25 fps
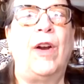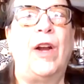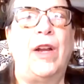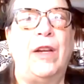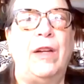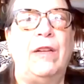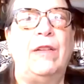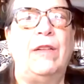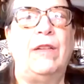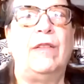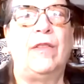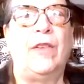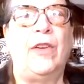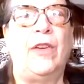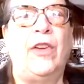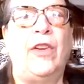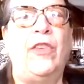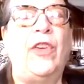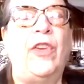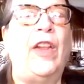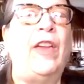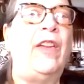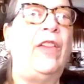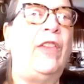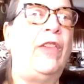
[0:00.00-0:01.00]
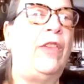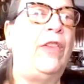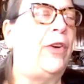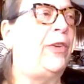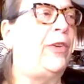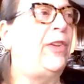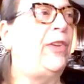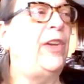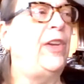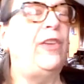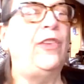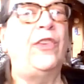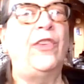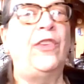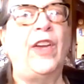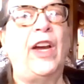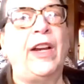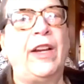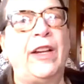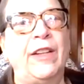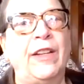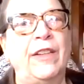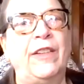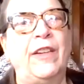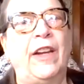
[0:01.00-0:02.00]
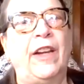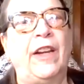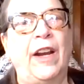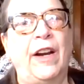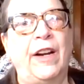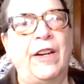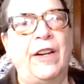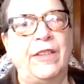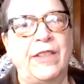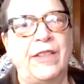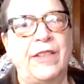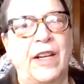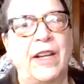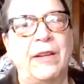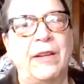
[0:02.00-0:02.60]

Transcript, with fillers: right. But that, we even see that now.